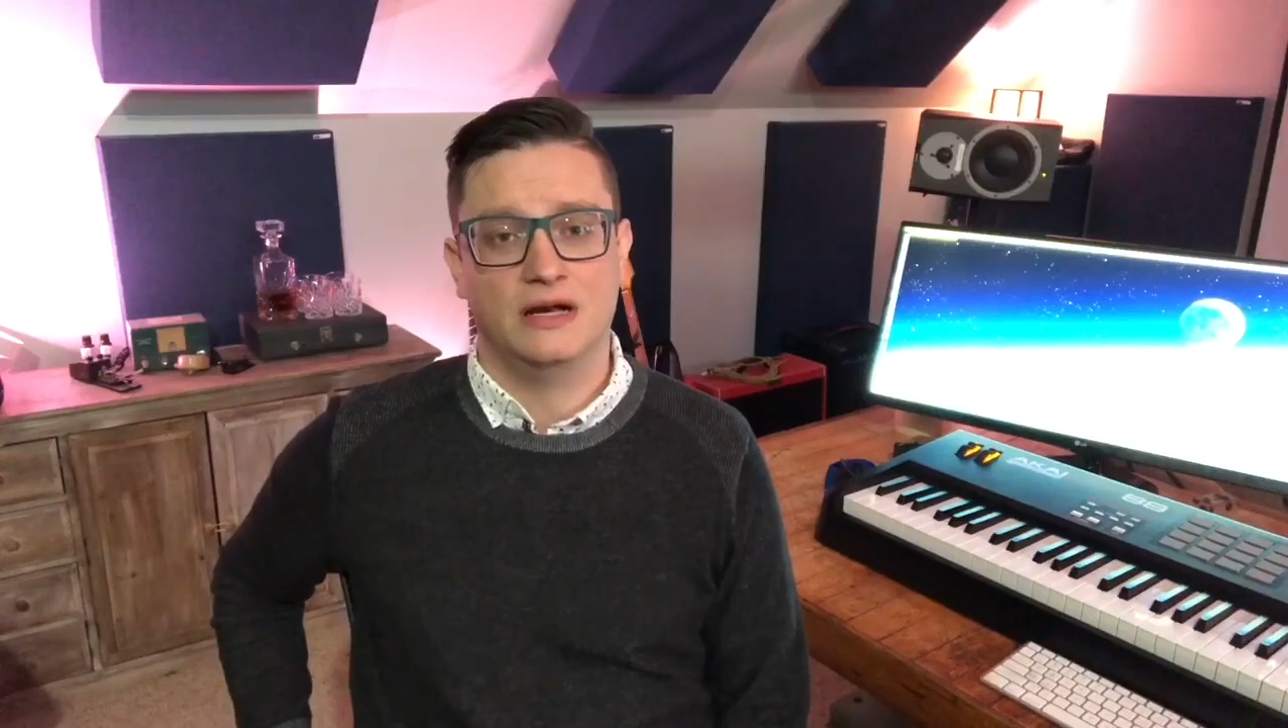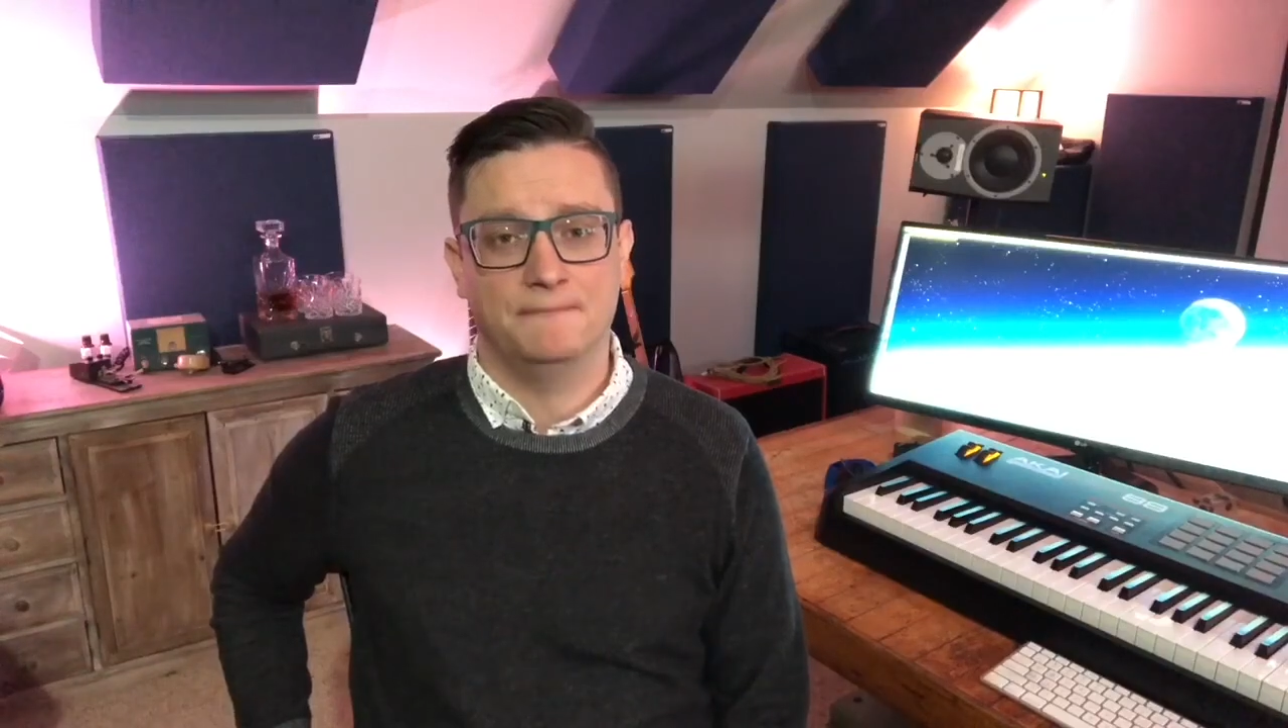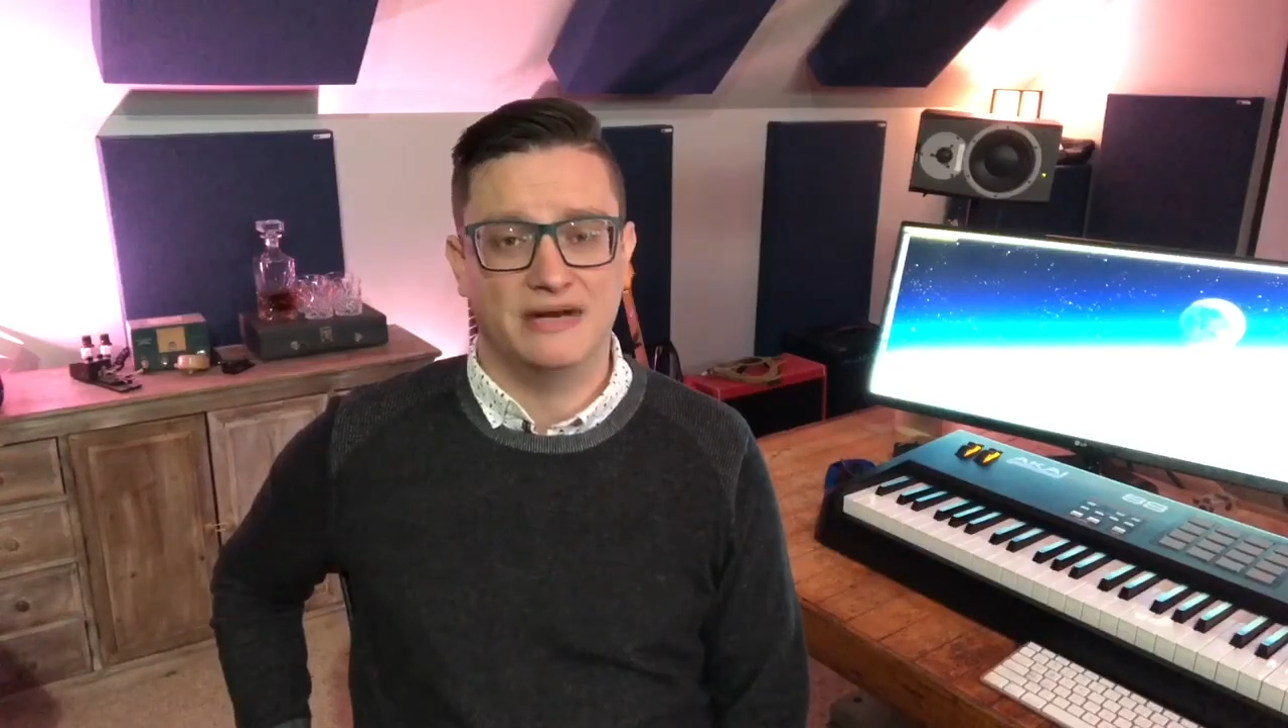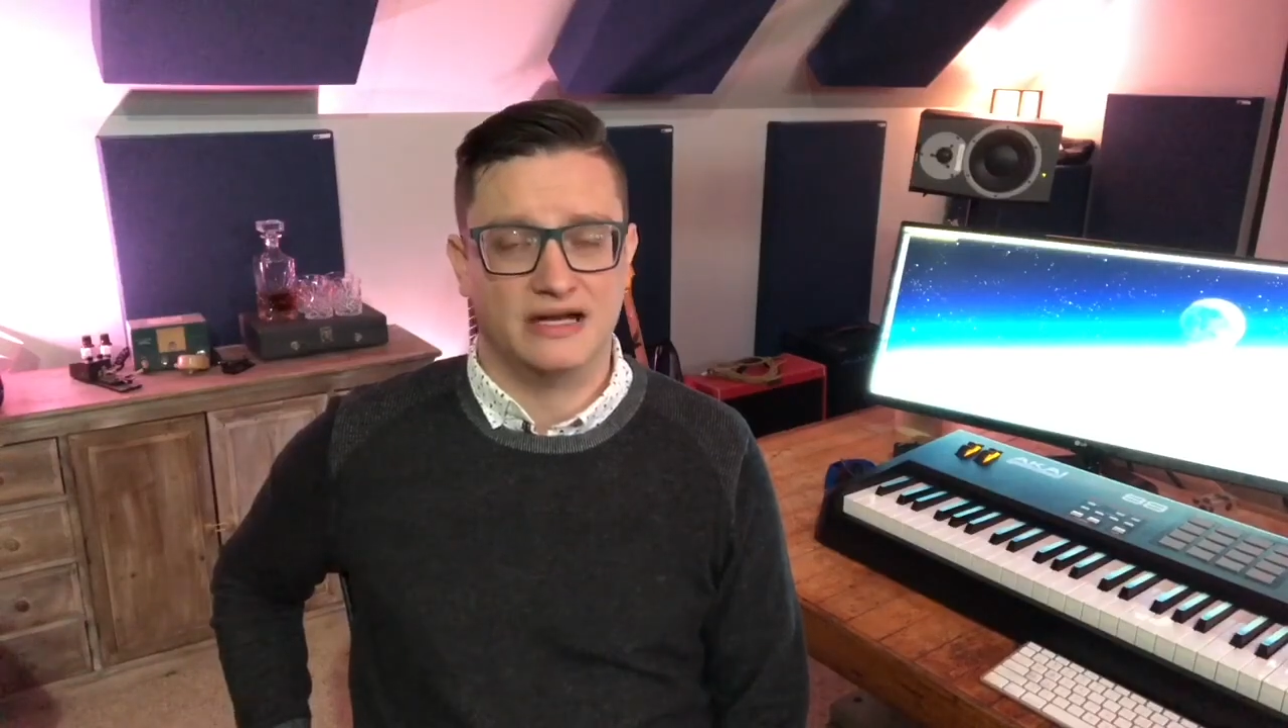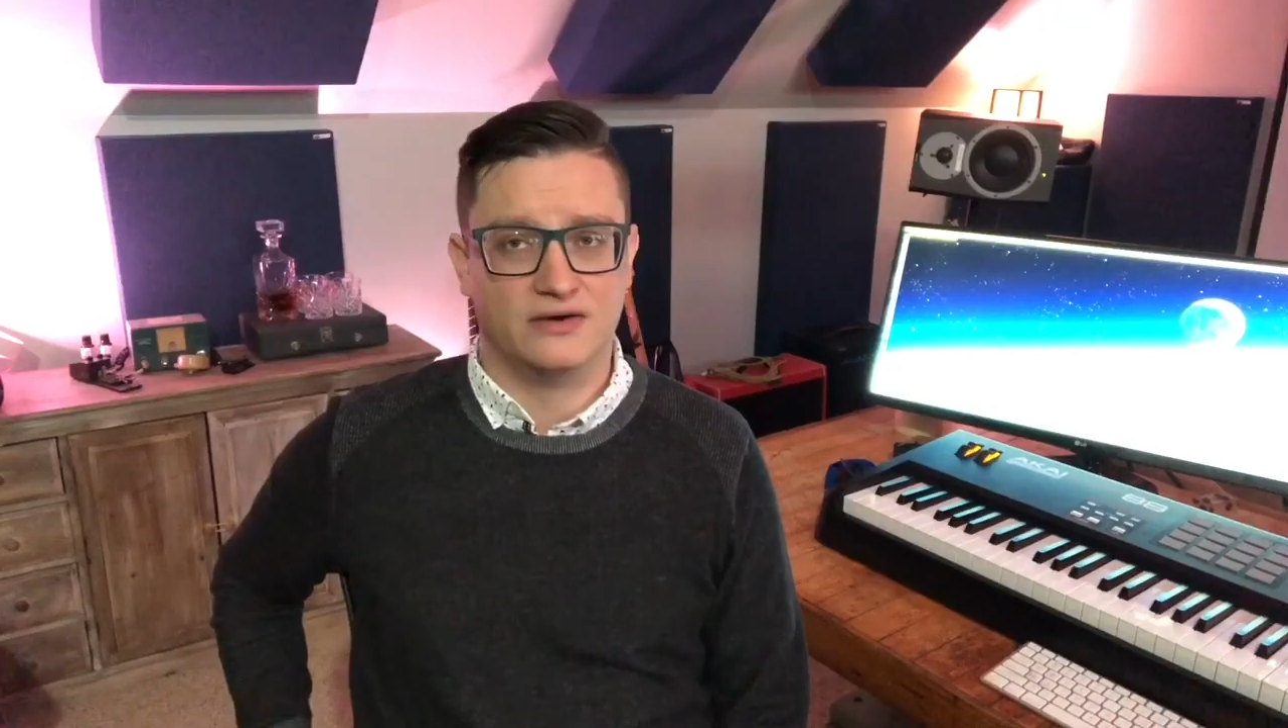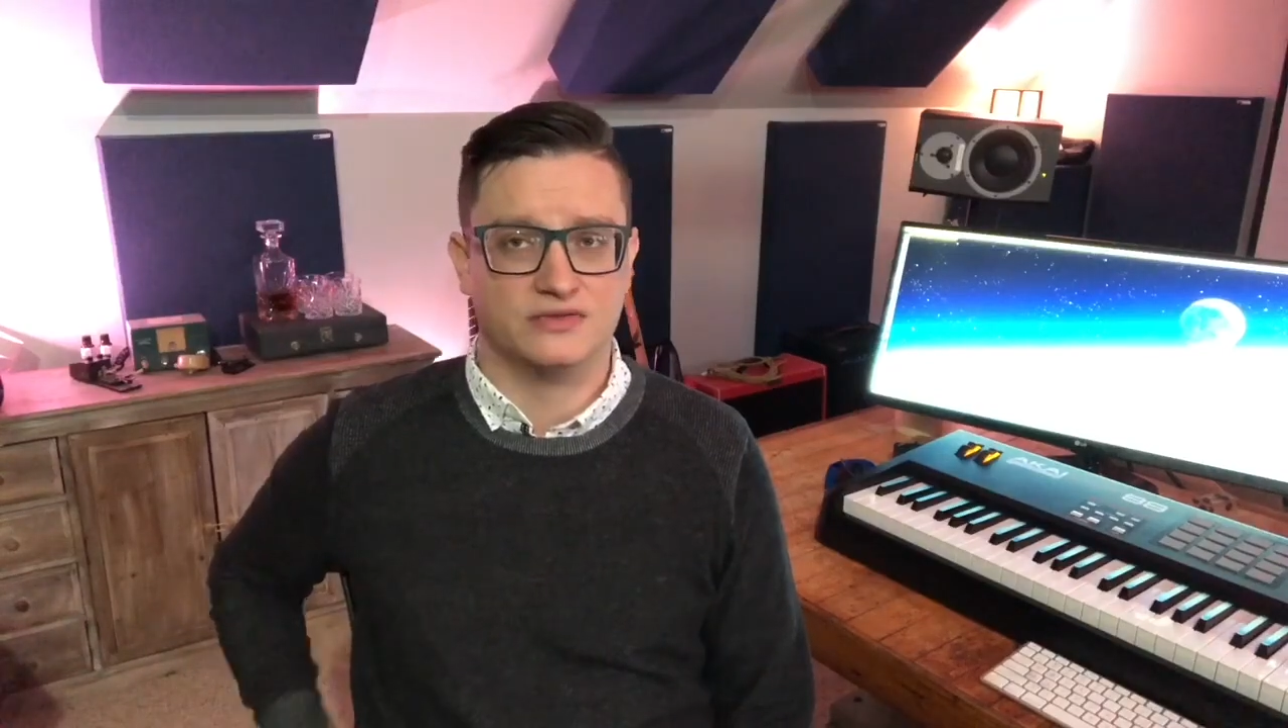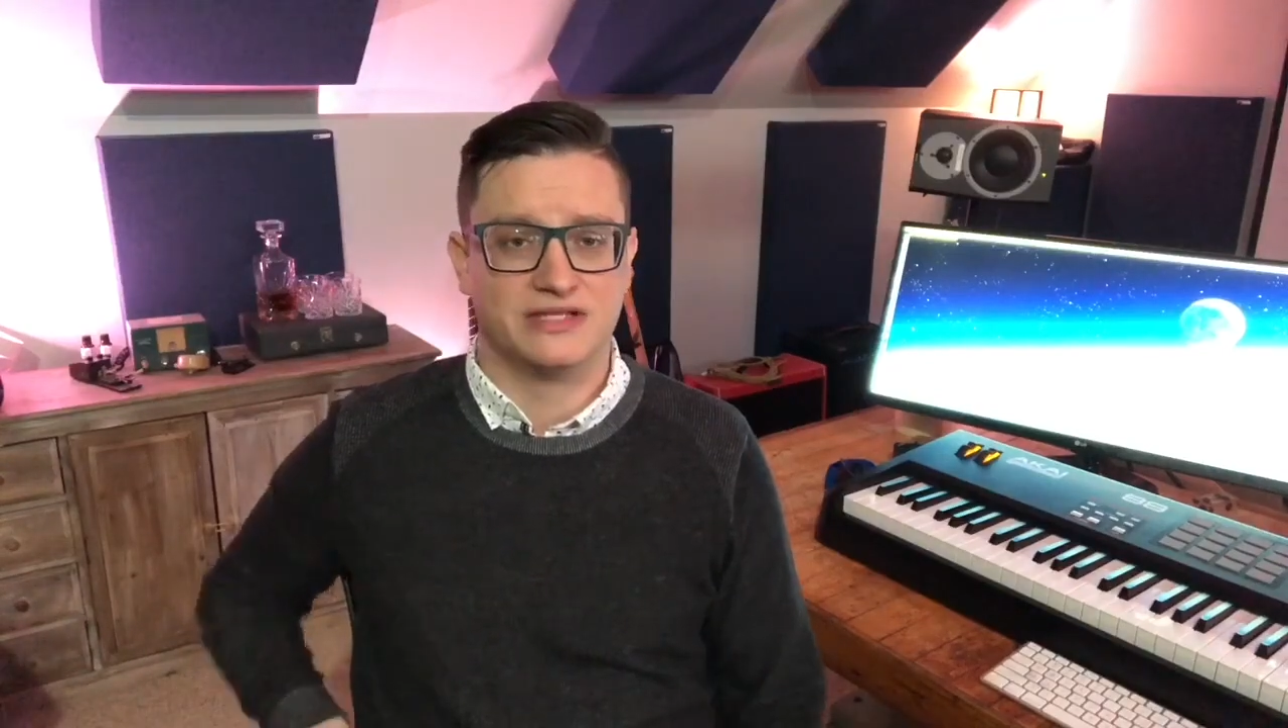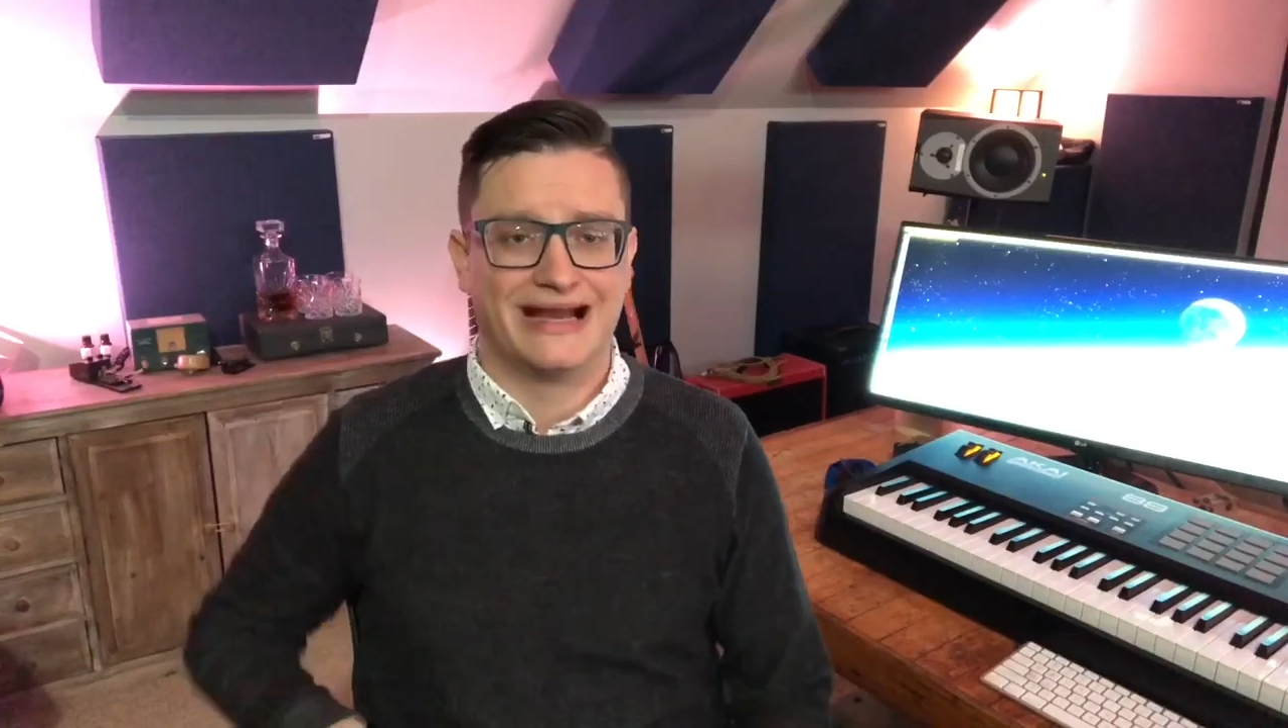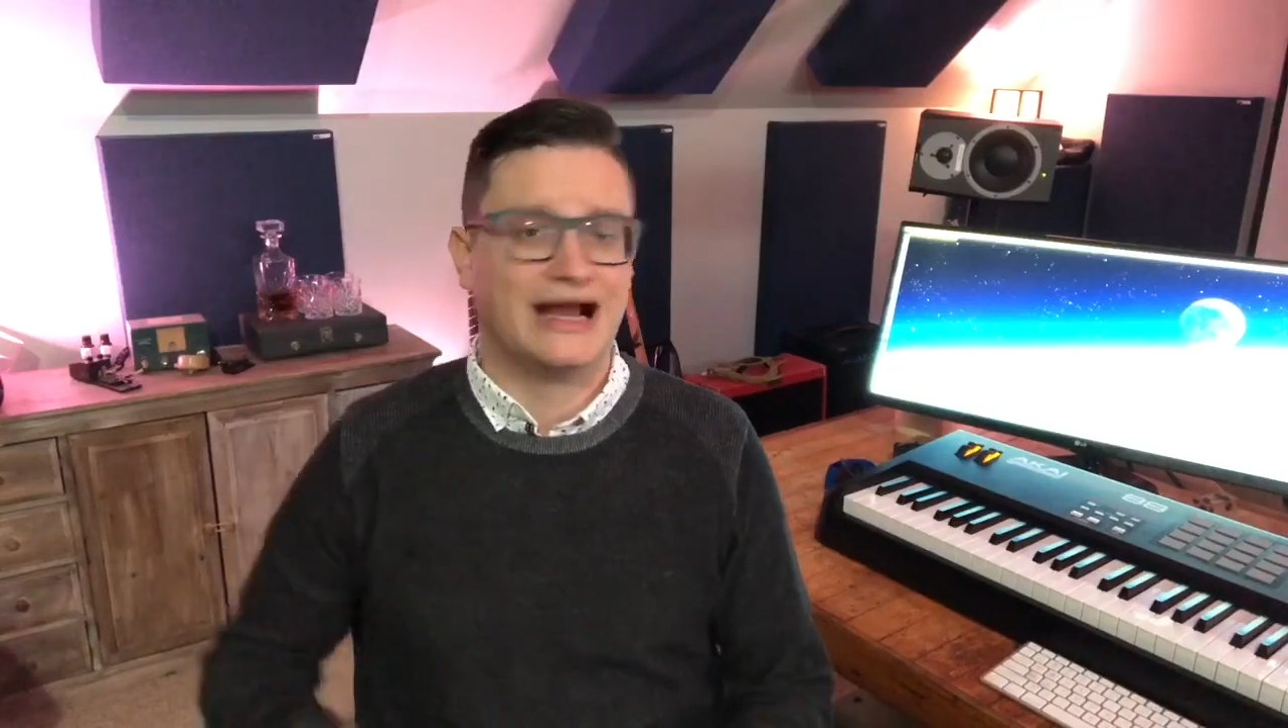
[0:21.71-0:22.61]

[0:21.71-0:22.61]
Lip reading: about